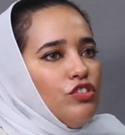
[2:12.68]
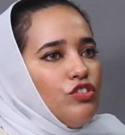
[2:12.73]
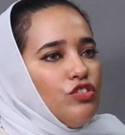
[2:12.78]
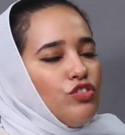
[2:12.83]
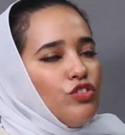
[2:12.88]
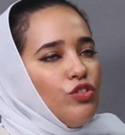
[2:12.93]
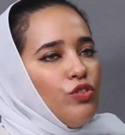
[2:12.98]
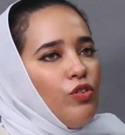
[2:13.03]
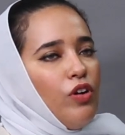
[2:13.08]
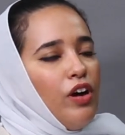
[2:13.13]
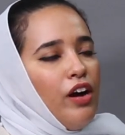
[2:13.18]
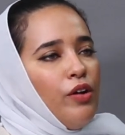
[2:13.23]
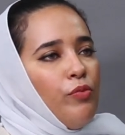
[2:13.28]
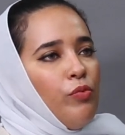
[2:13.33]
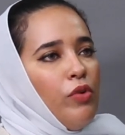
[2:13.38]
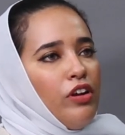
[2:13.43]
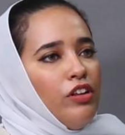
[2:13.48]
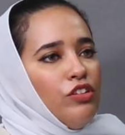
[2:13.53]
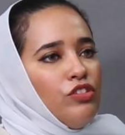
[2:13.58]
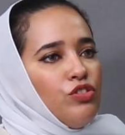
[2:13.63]
So I
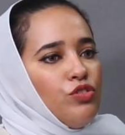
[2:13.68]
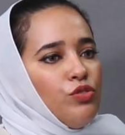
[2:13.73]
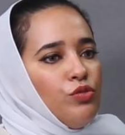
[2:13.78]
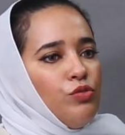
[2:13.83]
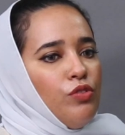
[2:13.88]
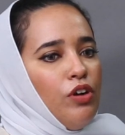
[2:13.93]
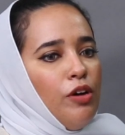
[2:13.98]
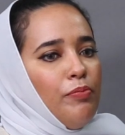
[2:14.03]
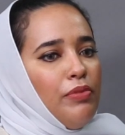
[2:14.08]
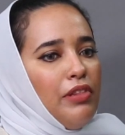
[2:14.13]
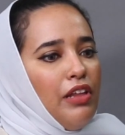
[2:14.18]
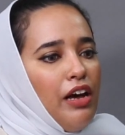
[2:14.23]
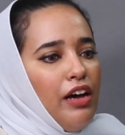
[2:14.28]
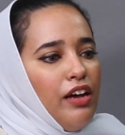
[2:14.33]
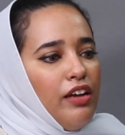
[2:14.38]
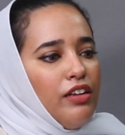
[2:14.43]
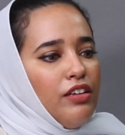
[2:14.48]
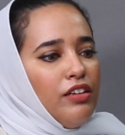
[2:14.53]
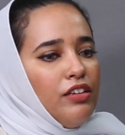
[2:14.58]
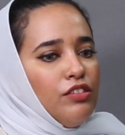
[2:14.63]
wanted to
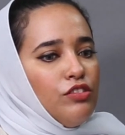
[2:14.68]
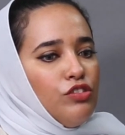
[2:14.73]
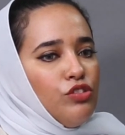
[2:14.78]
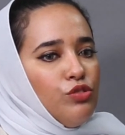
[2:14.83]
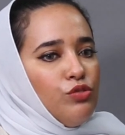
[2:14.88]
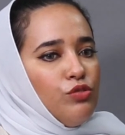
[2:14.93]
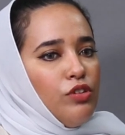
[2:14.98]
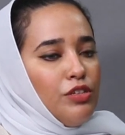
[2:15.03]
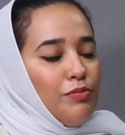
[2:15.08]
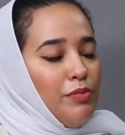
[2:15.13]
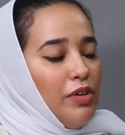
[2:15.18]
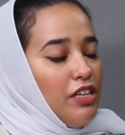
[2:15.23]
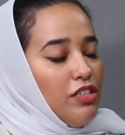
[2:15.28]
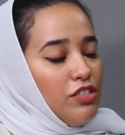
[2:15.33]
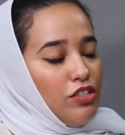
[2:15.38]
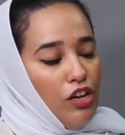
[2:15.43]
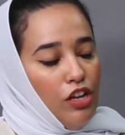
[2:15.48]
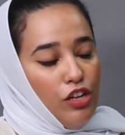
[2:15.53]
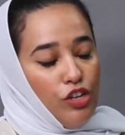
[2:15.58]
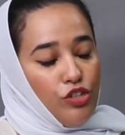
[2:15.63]
apply to as many
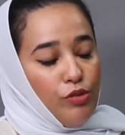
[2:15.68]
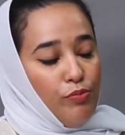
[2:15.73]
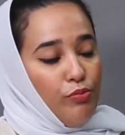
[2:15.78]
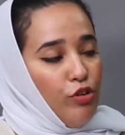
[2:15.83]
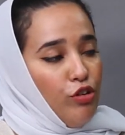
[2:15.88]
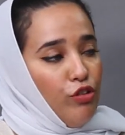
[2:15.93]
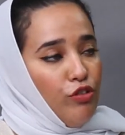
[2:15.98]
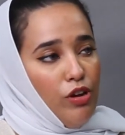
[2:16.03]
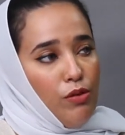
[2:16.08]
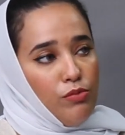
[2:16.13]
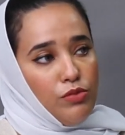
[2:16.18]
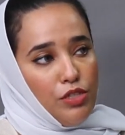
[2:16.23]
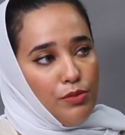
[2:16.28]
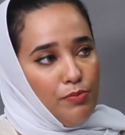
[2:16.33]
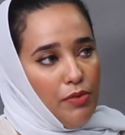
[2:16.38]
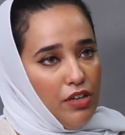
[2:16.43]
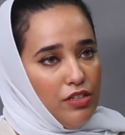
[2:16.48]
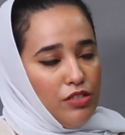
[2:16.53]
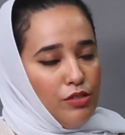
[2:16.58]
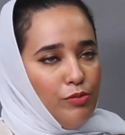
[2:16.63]
scholarship programs as
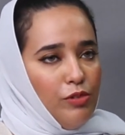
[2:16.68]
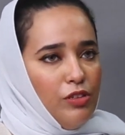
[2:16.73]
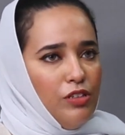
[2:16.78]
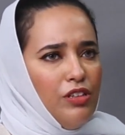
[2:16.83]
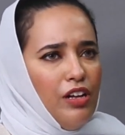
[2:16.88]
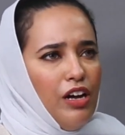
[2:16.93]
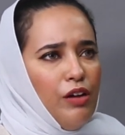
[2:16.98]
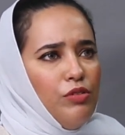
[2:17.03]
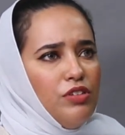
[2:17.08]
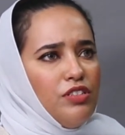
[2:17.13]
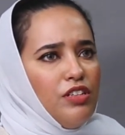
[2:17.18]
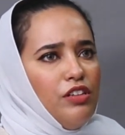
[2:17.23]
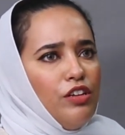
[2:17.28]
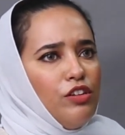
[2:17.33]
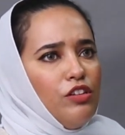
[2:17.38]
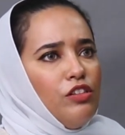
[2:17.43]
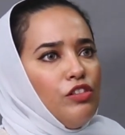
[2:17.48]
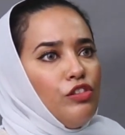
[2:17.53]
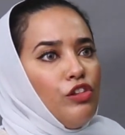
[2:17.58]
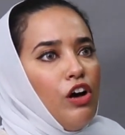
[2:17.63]
possible. I was a
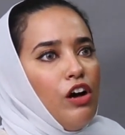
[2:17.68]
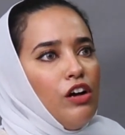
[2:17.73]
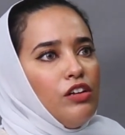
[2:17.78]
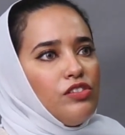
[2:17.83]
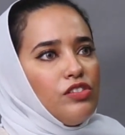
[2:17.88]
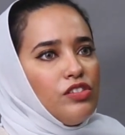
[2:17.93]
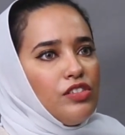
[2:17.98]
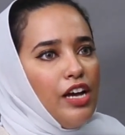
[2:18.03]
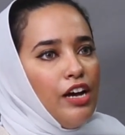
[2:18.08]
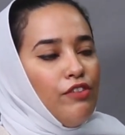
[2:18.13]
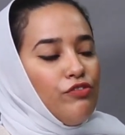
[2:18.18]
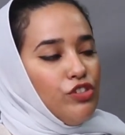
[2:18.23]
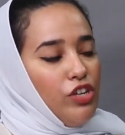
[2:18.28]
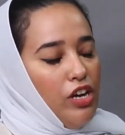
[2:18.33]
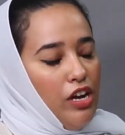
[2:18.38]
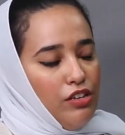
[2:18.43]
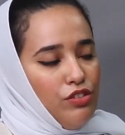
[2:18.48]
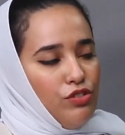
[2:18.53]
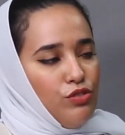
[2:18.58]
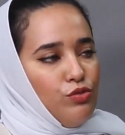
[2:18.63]
little lost after
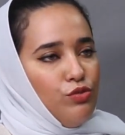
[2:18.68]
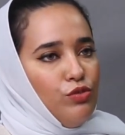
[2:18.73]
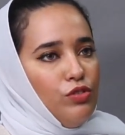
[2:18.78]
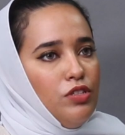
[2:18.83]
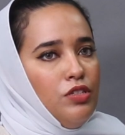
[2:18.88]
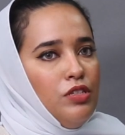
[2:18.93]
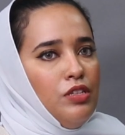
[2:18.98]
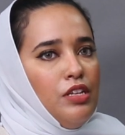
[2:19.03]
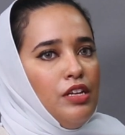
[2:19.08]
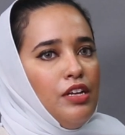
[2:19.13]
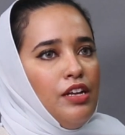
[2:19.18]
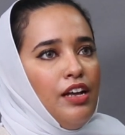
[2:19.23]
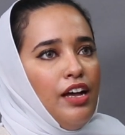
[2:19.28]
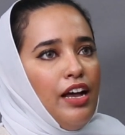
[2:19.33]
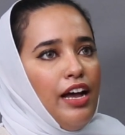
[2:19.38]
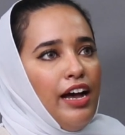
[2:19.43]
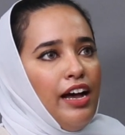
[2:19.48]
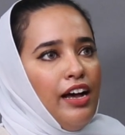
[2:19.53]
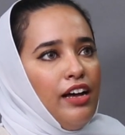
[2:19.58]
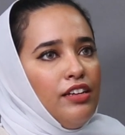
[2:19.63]
high school,
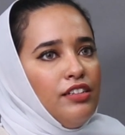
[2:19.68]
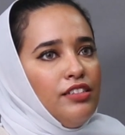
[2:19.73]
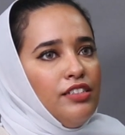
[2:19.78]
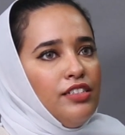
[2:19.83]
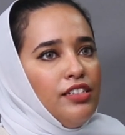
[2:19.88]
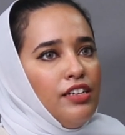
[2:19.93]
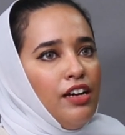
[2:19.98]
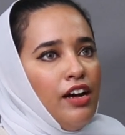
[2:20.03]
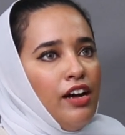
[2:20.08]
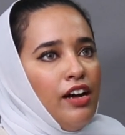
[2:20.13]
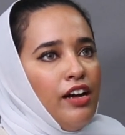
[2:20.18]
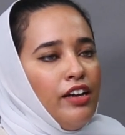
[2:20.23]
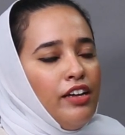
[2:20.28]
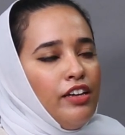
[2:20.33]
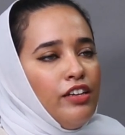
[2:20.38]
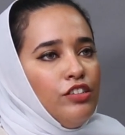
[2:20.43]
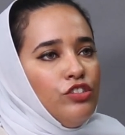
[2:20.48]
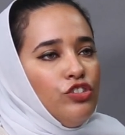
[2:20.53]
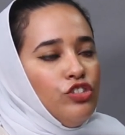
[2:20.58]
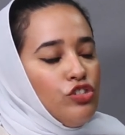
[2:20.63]
and
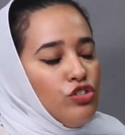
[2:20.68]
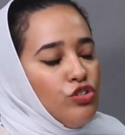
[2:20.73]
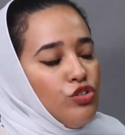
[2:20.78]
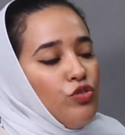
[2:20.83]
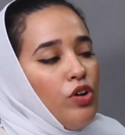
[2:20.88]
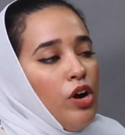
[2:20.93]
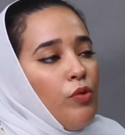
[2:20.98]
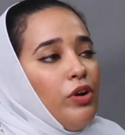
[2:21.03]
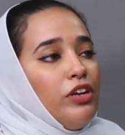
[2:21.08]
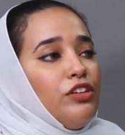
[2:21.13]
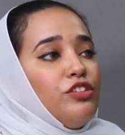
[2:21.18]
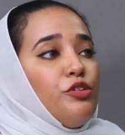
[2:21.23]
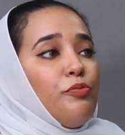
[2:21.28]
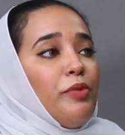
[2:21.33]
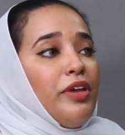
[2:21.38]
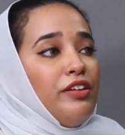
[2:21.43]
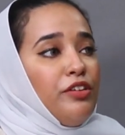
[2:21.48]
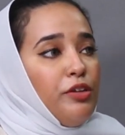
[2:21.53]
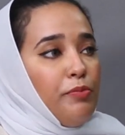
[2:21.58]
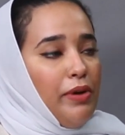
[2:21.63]
I just knew I wanted to
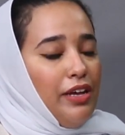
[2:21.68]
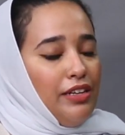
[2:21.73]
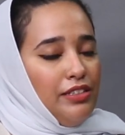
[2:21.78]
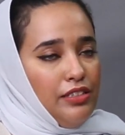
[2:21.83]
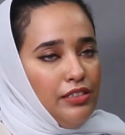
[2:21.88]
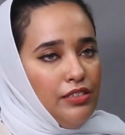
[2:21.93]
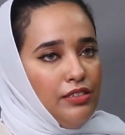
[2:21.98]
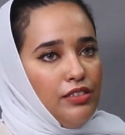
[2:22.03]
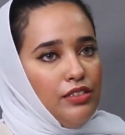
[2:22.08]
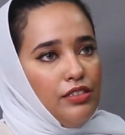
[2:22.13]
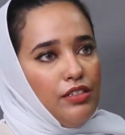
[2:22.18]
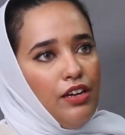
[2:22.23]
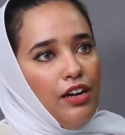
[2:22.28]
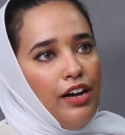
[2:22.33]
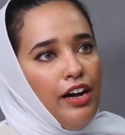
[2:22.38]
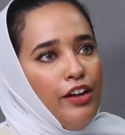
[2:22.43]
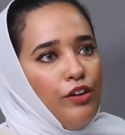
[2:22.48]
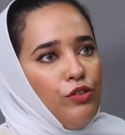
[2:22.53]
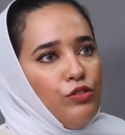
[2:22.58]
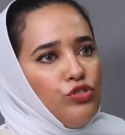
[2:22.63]
be independent.
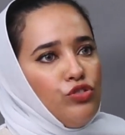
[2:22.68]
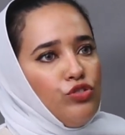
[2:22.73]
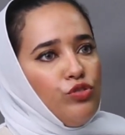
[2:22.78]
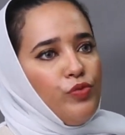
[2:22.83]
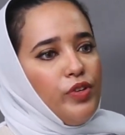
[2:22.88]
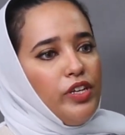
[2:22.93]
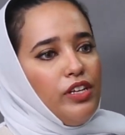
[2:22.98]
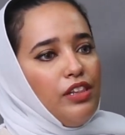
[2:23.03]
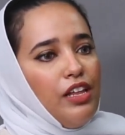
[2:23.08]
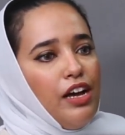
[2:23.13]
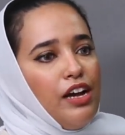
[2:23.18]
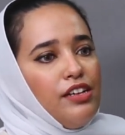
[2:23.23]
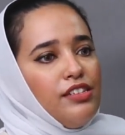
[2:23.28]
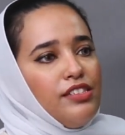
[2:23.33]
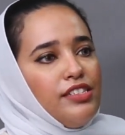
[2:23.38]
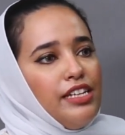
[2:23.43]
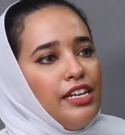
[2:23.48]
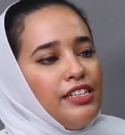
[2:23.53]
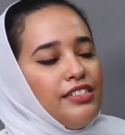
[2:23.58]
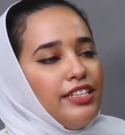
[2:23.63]
I also
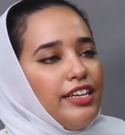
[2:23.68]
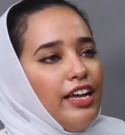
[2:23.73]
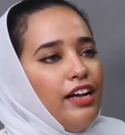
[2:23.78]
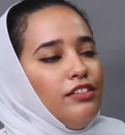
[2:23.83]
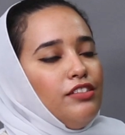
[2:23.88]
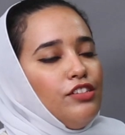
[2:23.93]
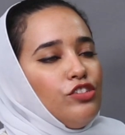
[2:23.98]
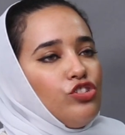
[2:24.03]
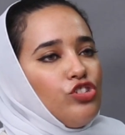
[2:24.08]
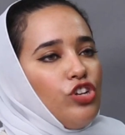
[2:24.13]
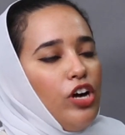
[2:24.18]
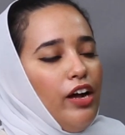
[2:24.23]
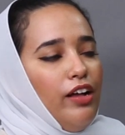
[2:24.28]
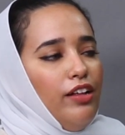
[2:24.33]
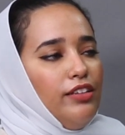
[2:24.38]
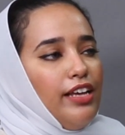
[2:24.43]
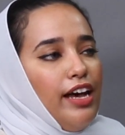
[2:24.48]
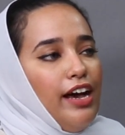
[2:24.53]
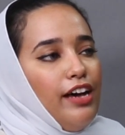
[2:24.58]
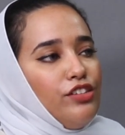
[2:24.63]
realized as the eldest
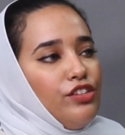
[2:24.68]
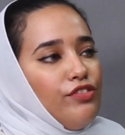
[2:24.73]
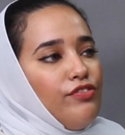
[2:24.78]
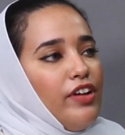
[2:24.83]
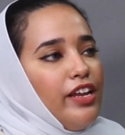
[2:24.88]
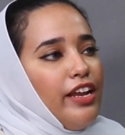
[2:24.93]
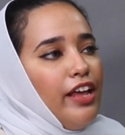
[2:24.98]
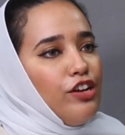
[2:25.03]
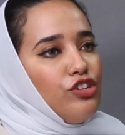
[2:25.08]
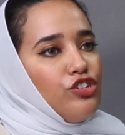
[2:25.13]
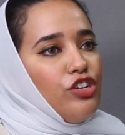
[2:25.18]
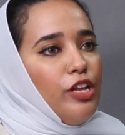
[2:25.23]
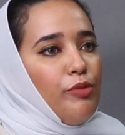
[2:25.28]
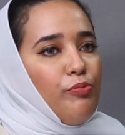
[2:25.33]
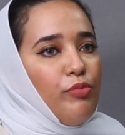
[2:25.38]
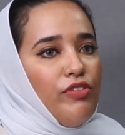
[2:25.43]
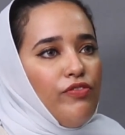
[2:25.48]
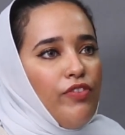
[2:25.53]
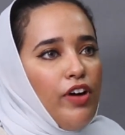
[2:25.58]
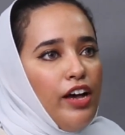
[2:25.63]
child, I had to financially
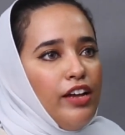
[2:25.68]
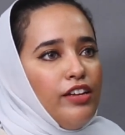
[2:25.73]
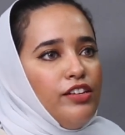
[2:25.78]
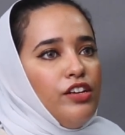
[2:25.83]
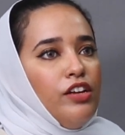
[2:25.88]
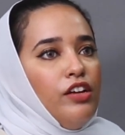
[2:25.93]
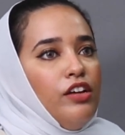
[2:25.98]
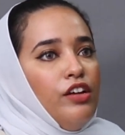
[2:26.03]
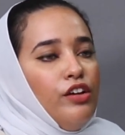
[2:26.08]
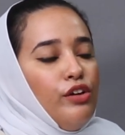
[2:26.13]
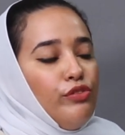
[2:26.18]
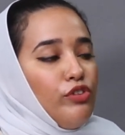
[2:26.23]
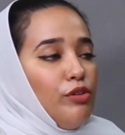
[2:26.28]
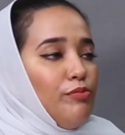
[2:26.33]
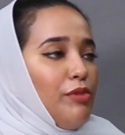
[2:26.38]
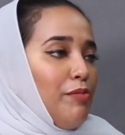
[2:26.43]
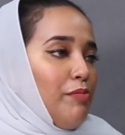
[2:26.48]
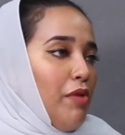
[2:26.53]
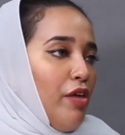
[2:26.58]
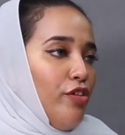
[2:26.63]
provide for
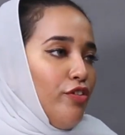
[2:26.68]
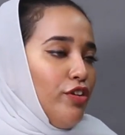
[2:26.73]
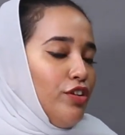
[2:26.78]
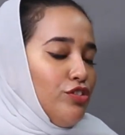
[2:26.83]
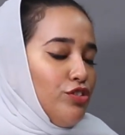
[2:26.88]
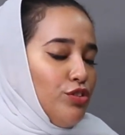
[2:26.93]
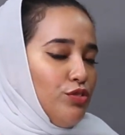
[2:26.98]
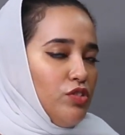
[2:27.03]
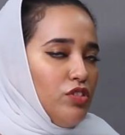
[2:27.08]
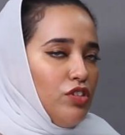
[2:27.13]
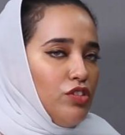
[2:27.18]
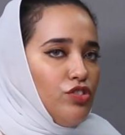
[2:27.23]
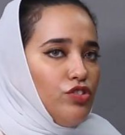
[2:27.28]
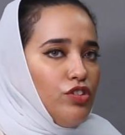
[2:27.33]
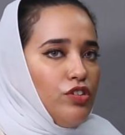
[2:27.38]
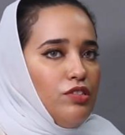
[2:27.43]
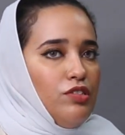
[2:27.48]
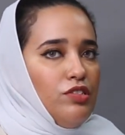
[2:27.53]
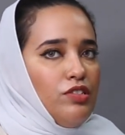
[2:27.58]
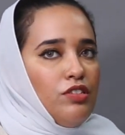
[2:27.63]
my mother and two
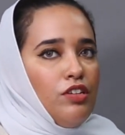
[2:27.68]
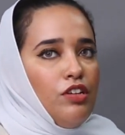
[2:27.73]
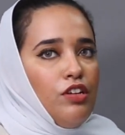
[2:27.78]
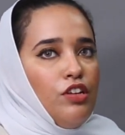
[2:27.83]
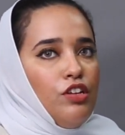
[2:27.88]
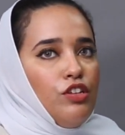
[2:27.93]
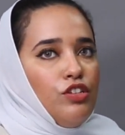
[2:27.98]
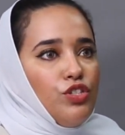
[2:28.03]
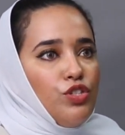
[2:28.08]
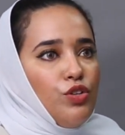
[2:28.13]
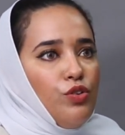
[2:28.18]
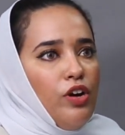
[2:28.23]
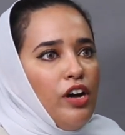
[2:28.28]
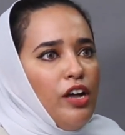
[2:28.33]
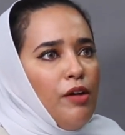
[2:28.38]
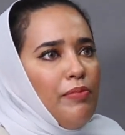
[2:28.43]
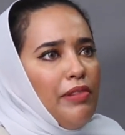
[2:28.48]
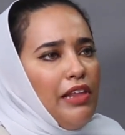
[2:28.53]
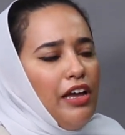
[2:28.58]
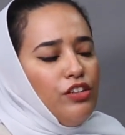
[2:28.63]
sisters. So
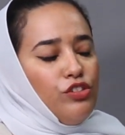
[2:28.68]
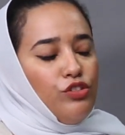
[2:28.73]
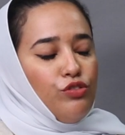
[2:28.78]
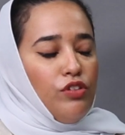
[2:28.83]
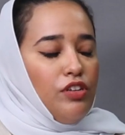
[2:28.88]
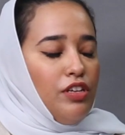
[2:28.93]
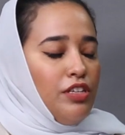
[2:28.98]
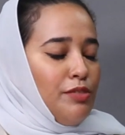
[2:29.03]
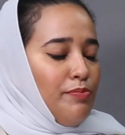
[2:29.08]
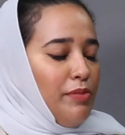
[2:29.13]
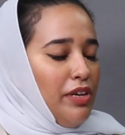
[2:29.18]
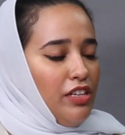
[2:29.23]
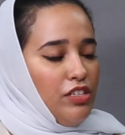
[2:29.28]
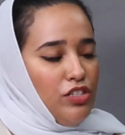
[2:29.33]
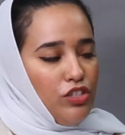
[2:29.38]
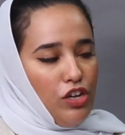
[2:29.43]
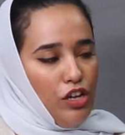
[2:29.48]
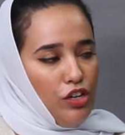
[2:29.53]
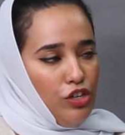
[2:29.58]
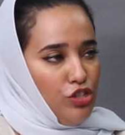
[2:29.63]
I applied to as many
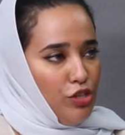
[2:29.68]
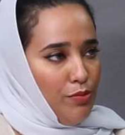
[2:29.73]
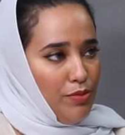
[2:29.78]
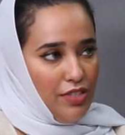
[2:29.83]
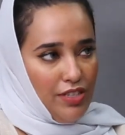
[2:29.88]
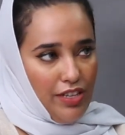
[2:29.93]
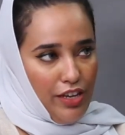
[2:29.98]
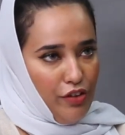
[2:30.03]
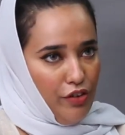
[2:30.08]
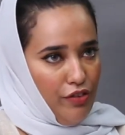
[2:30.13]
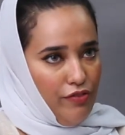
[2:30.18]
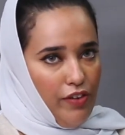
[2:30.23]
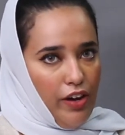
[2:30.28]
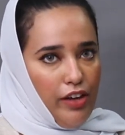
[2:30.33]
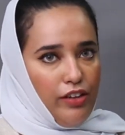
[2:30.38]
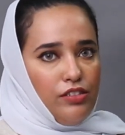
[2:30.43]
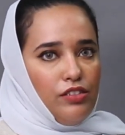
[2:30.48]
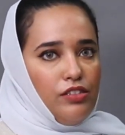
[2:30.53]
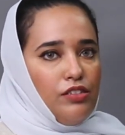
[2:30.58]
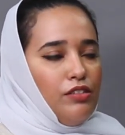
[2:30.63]
scholarships as I could
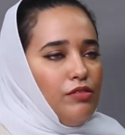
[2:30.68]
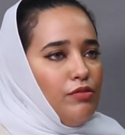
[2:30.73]
find.